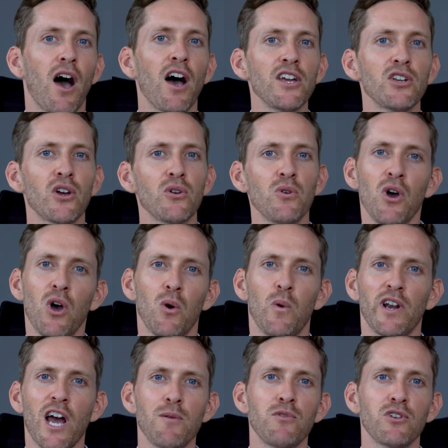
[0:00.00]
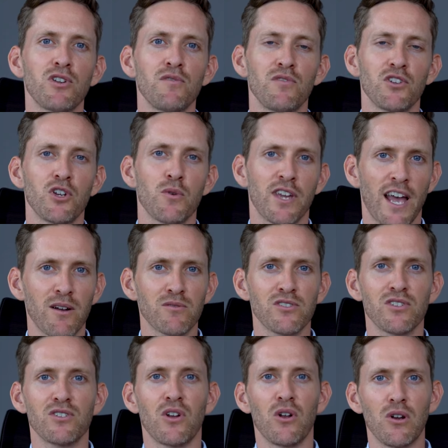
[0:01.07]
I know when I'm looking for a new
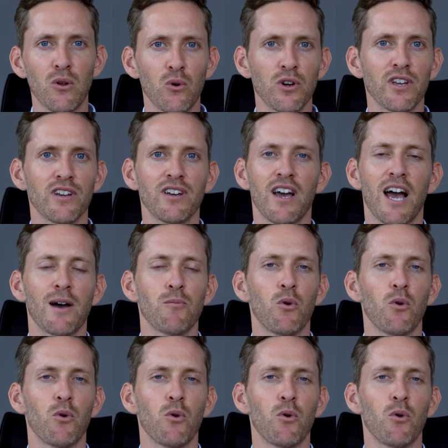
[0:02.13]
accountant, a lawyer,